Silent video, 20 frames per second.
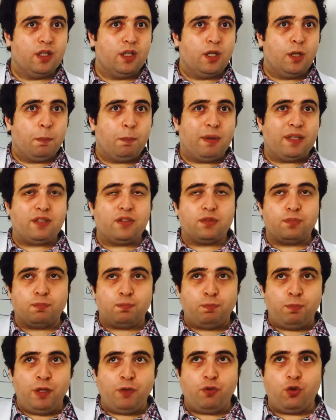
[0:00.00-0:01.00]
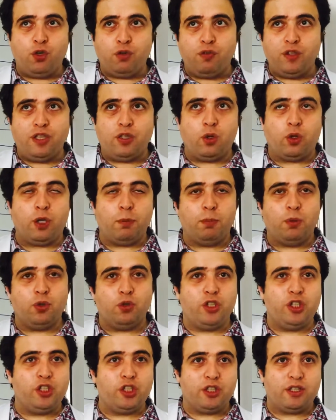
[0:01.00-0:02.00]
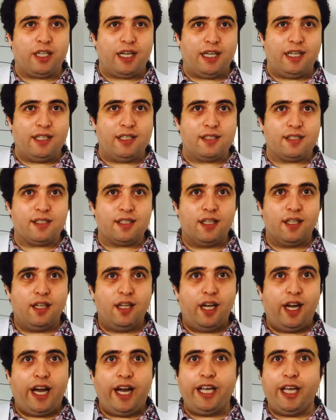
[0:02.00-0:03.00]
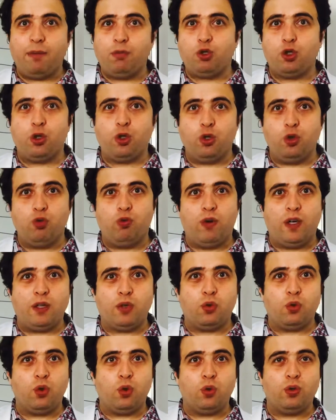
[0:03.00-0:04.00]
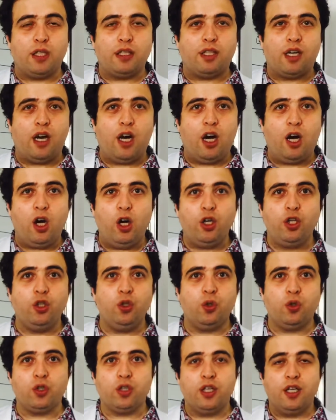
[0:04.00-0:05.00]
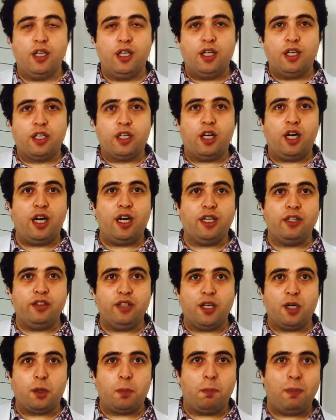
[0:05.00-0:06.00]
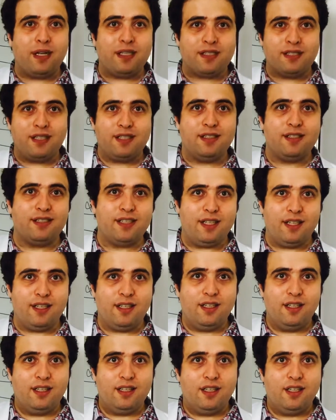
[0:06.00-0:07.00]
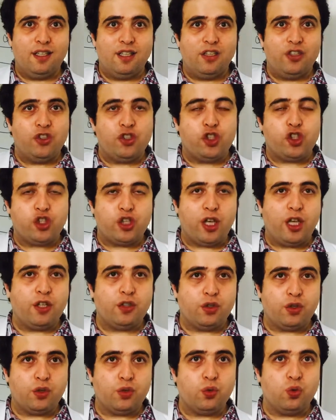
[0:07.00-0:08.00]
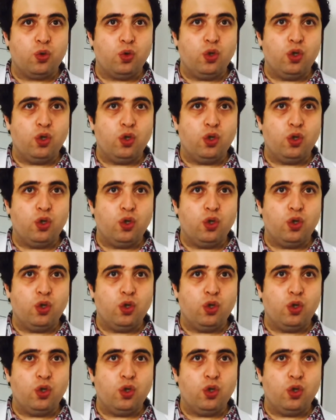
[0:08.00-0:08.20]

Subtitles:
But before we talk about digitalis, I am sure you want to know that how your cardiac muscle cell start to